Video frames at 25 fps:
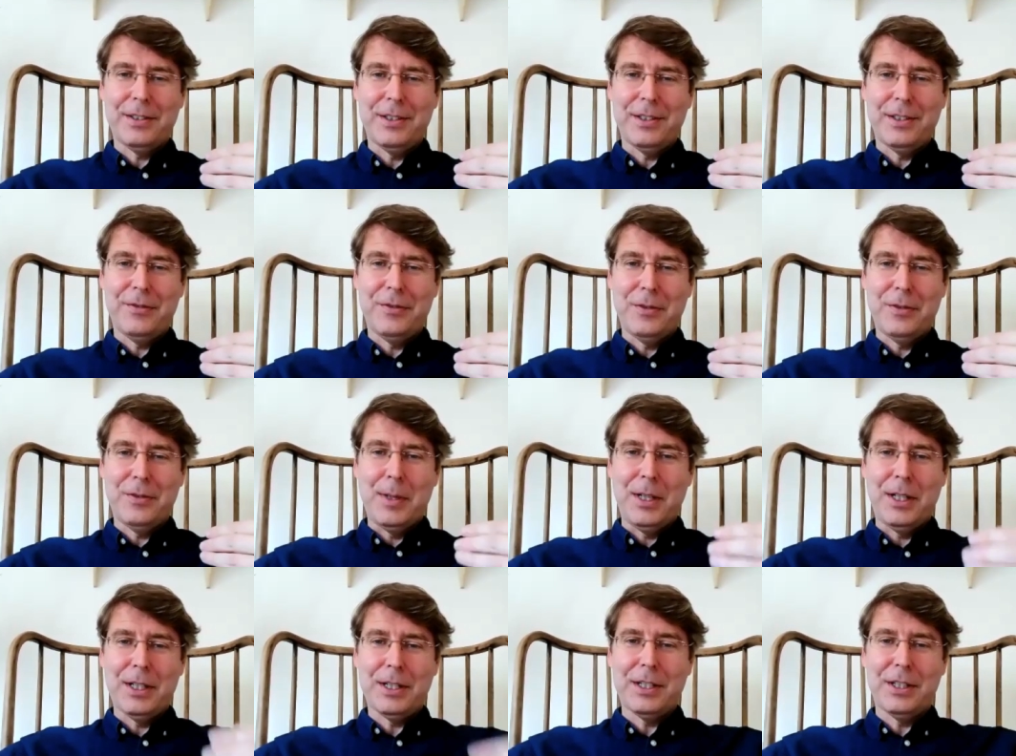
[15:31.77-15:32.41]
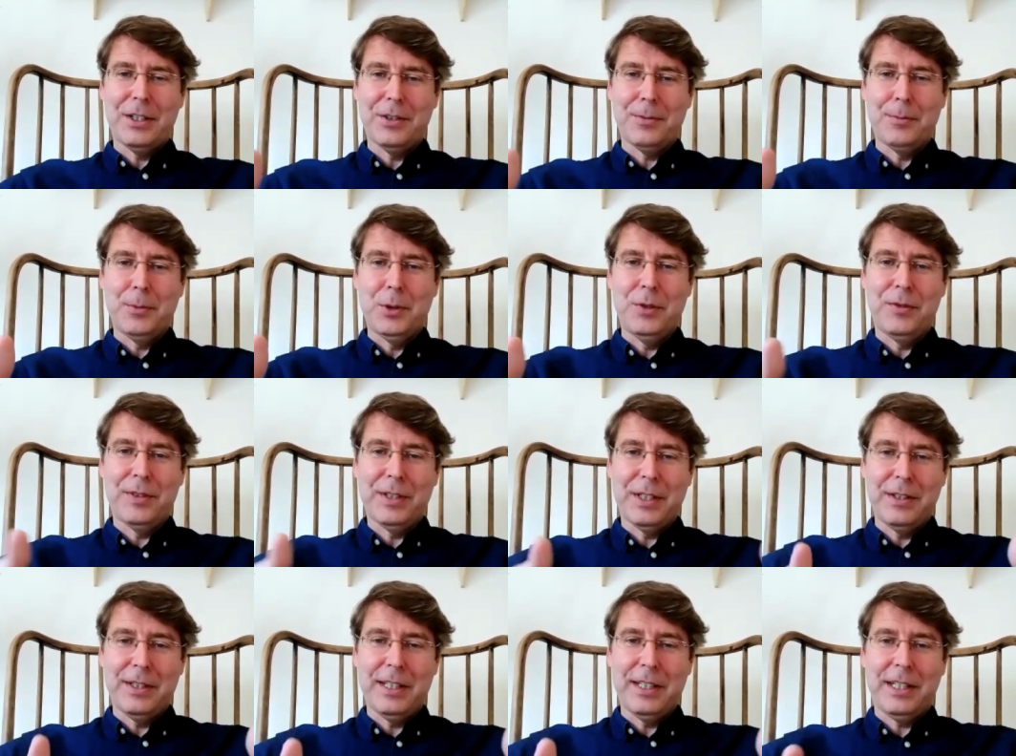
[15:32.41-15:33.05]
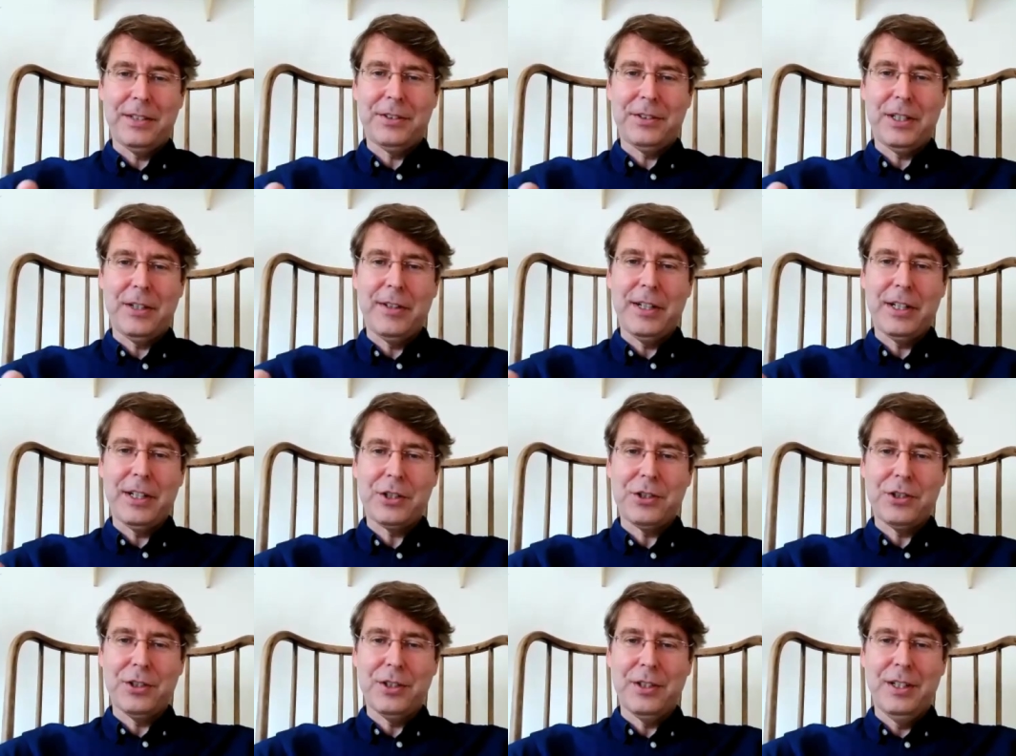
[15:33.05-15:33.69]
And if the market is moving in that
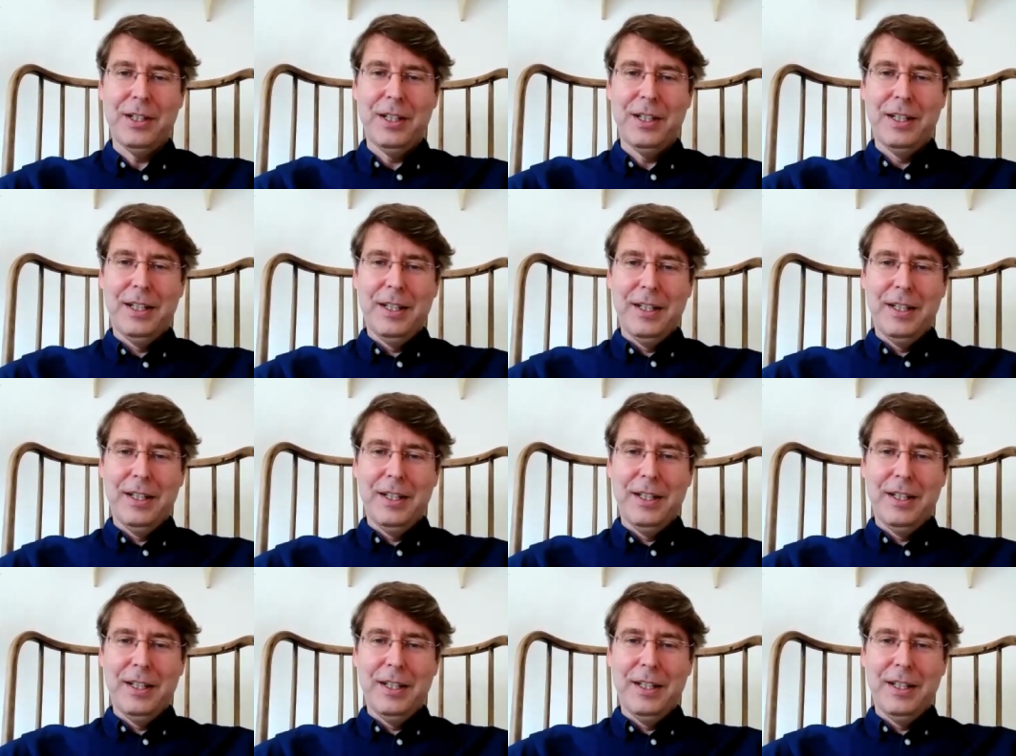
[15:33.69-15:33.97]
direction,